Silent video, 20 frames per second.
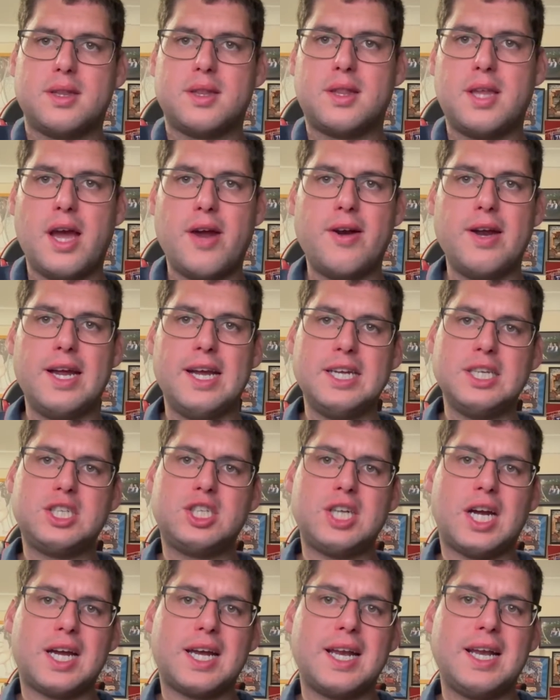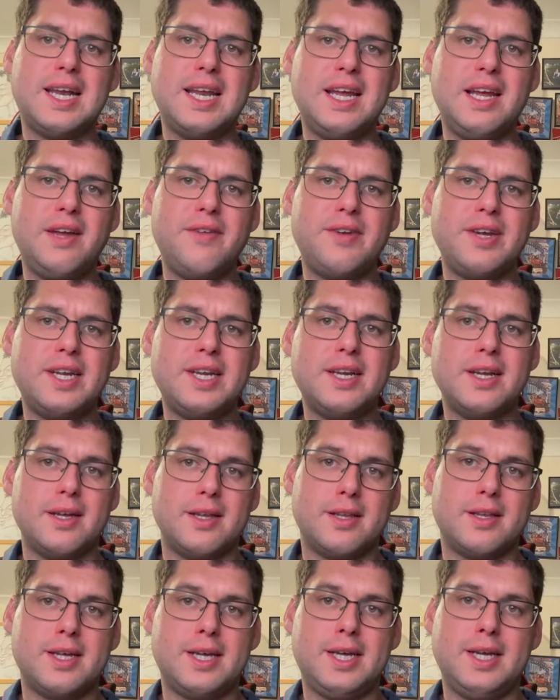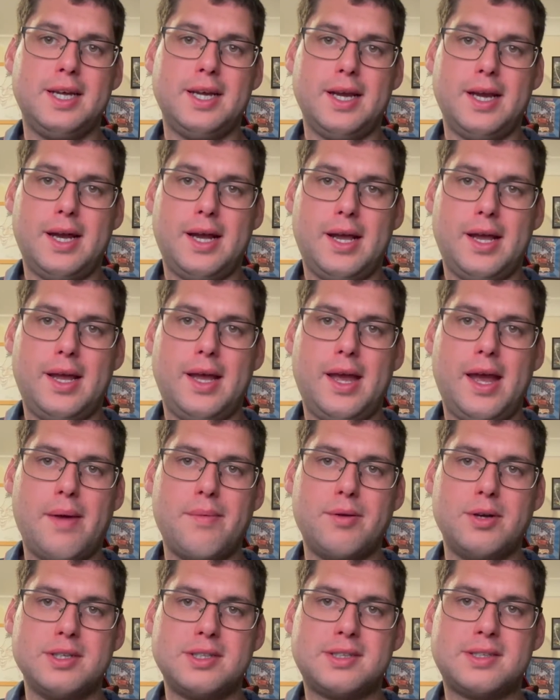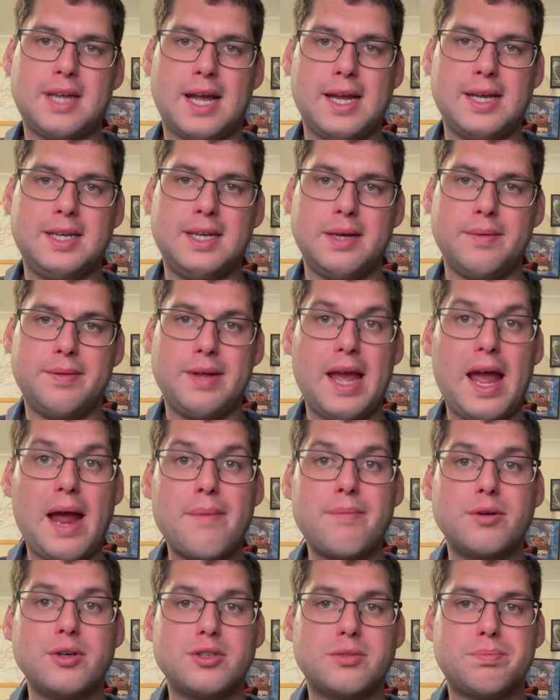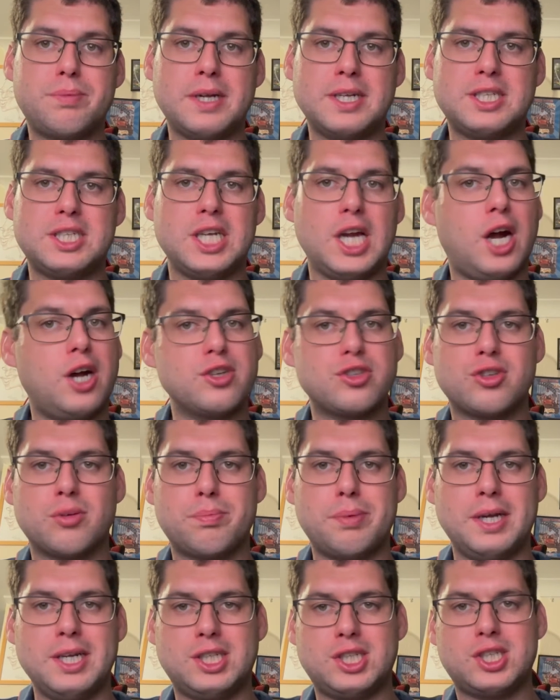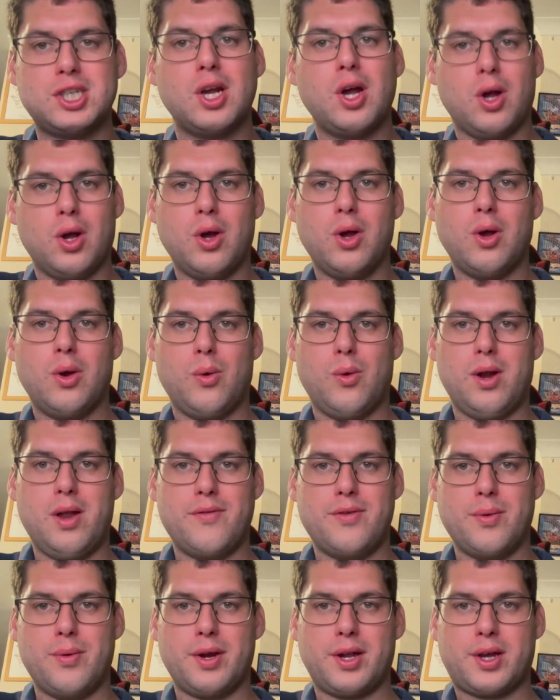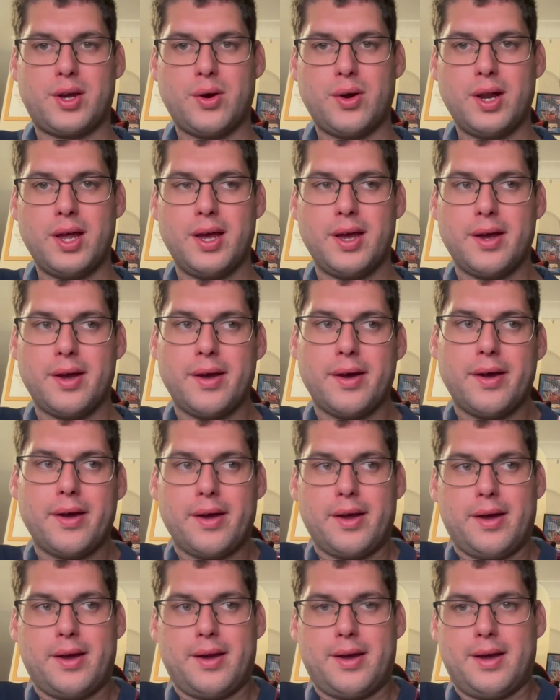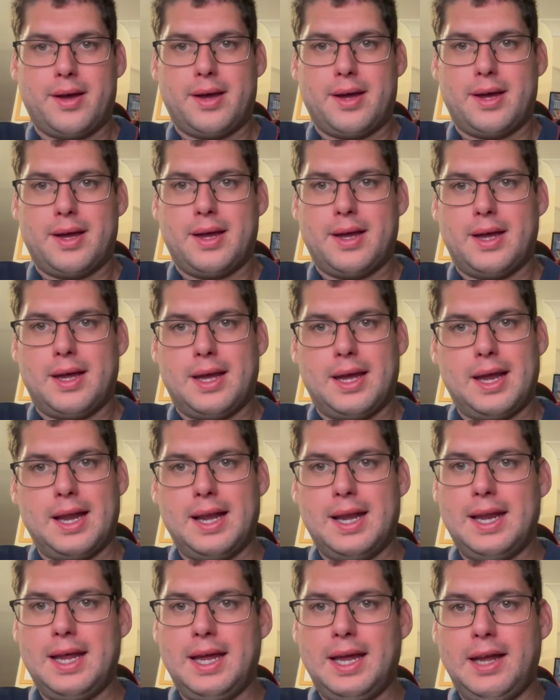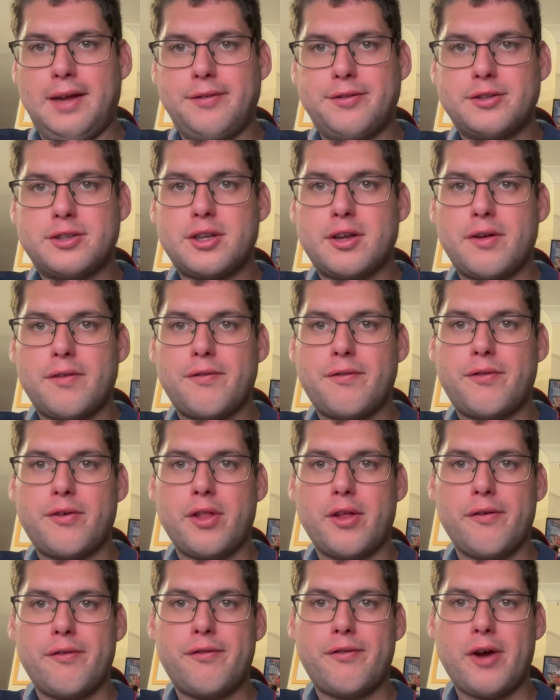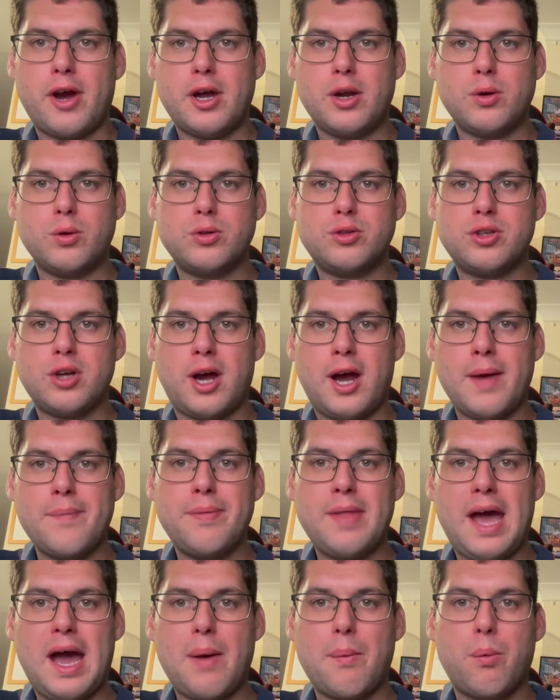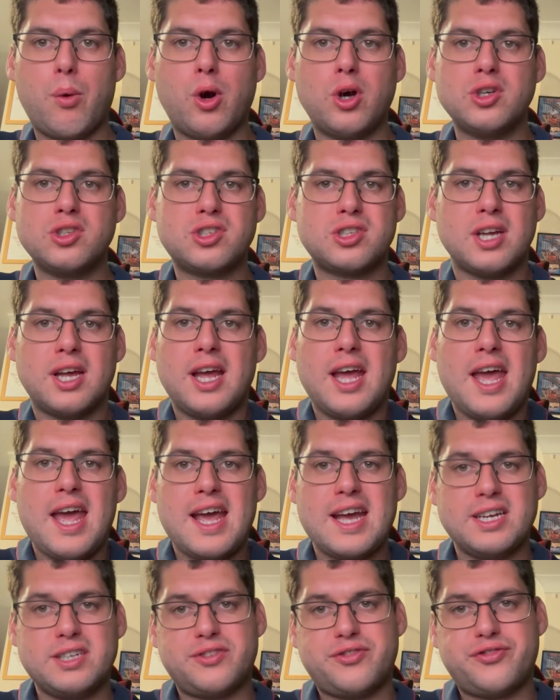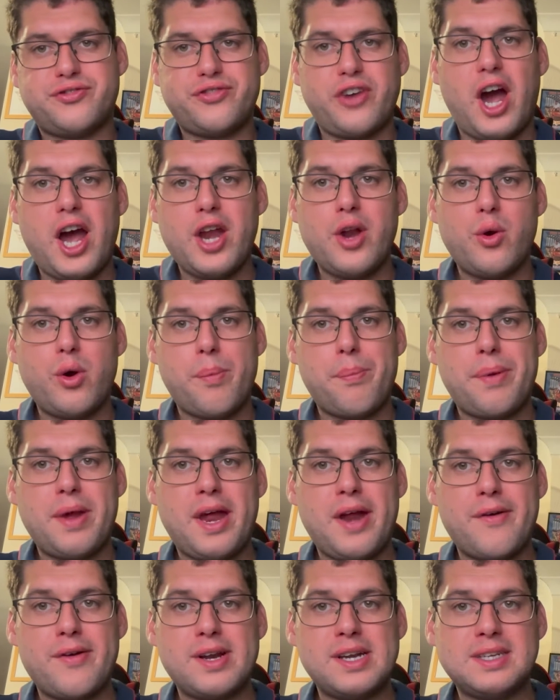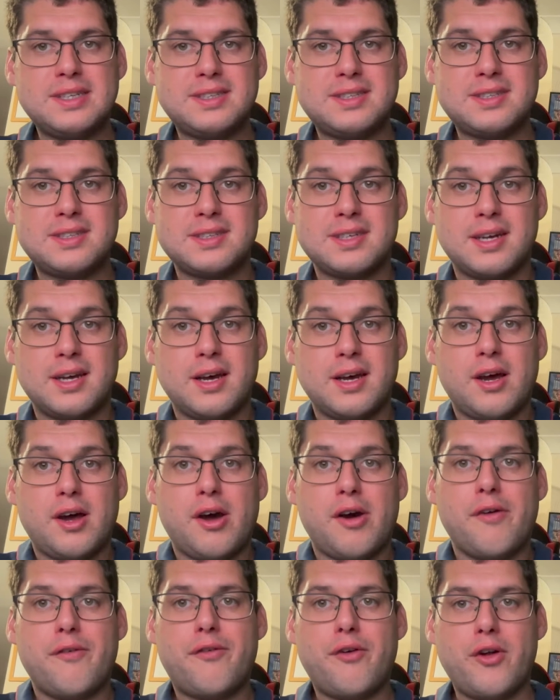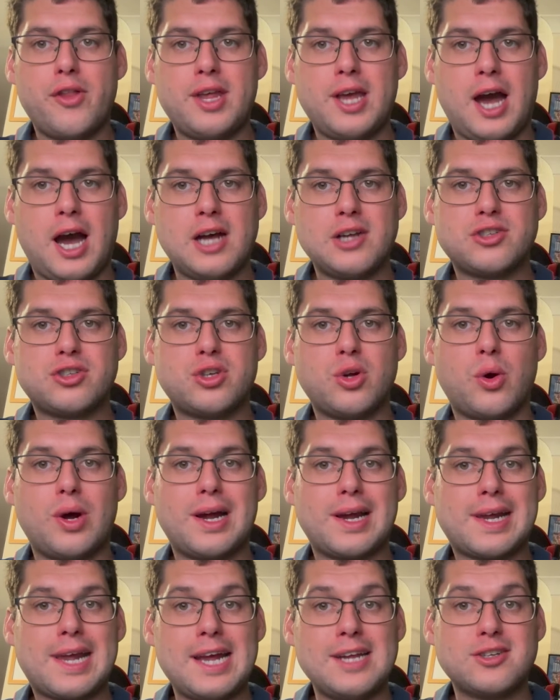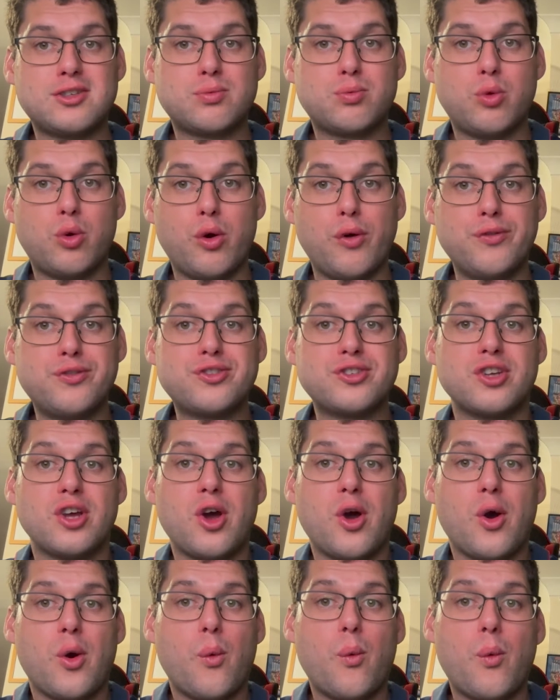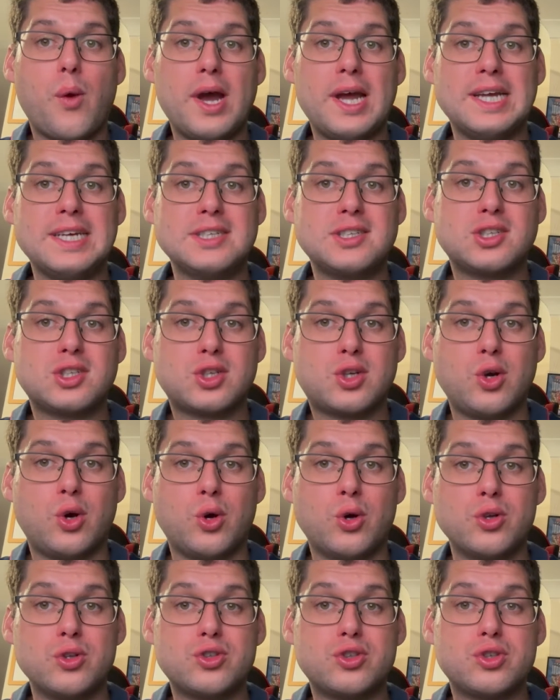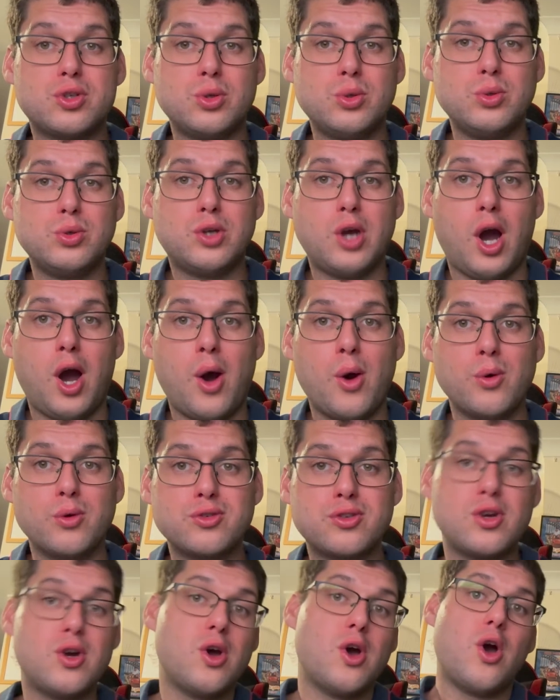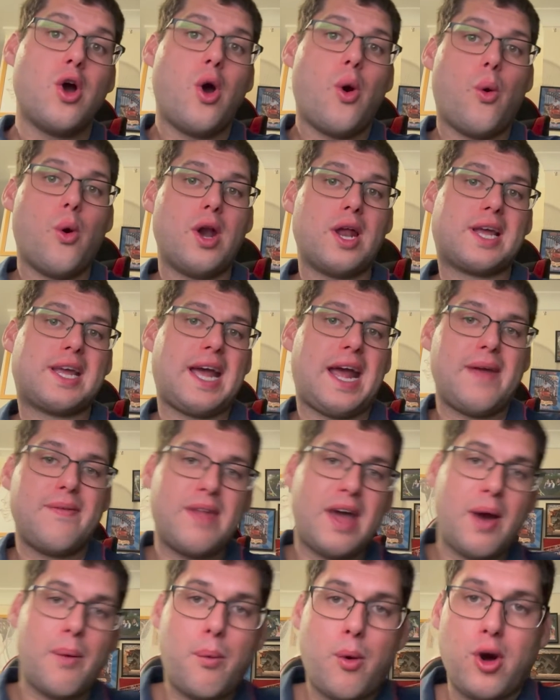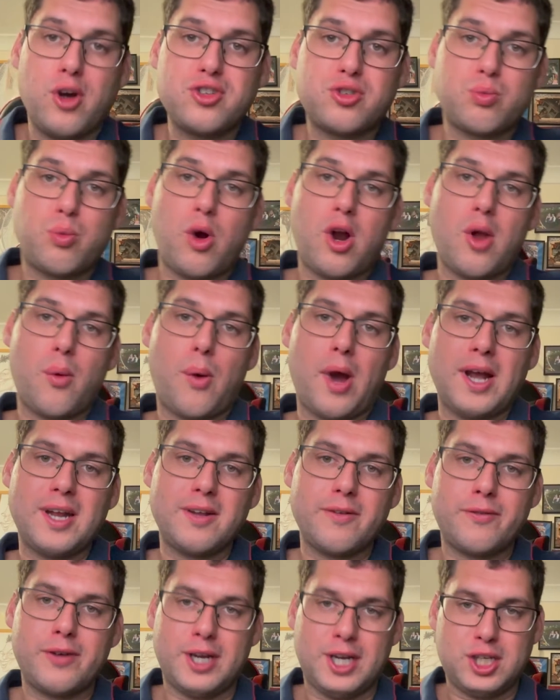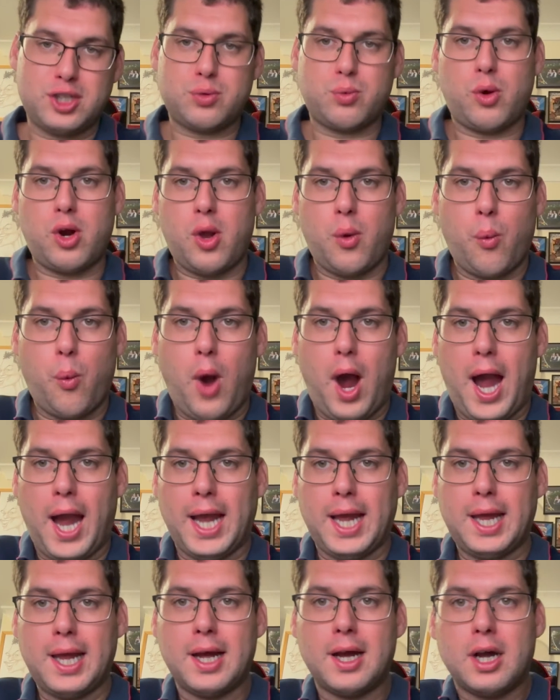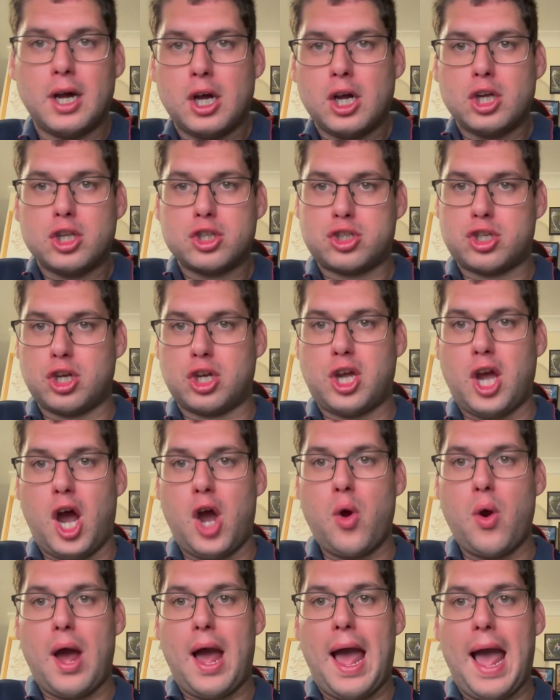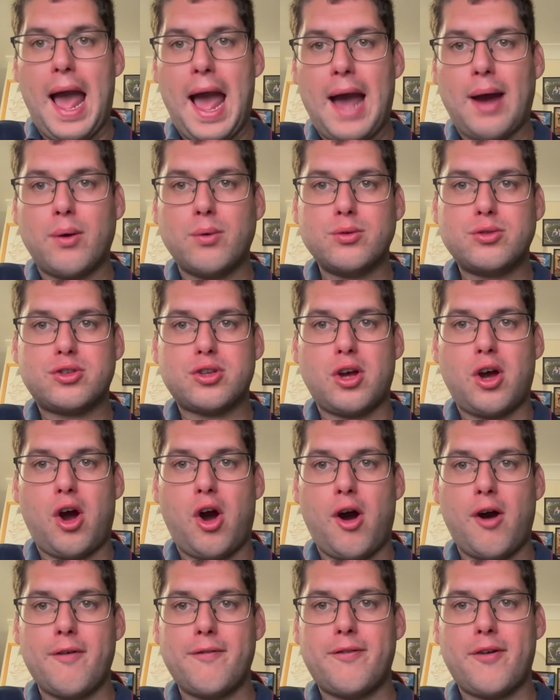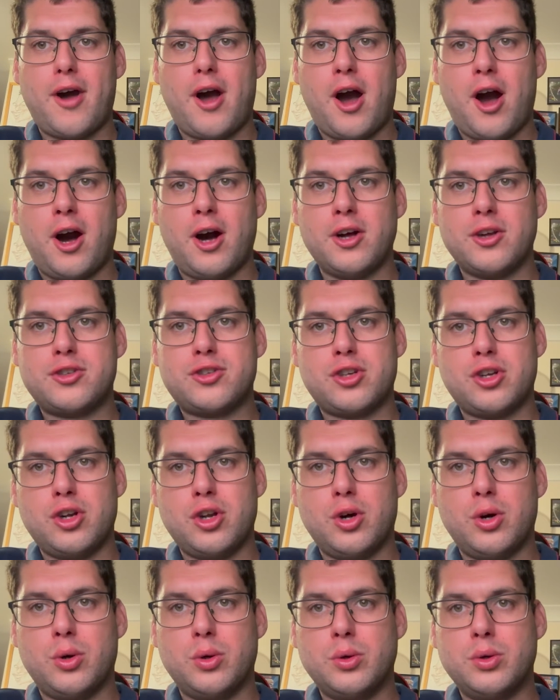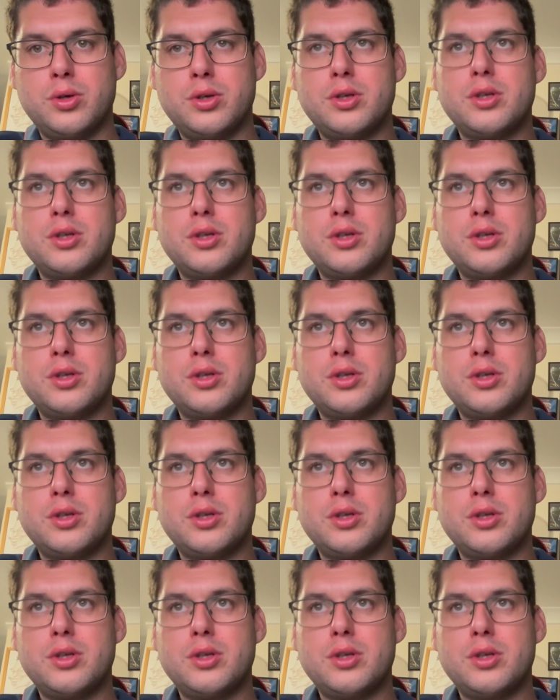There it is, Xhaka leaving the Emirates Stadium, the Emirates pitch, the Arsenal pitch, whatever you want to call it. He leaves for the final time. That was his final appearance for the Arsenal against Wolves, where he scored 2 goals. What a game that was. What a way to finish. What a way to go out of Arsenal.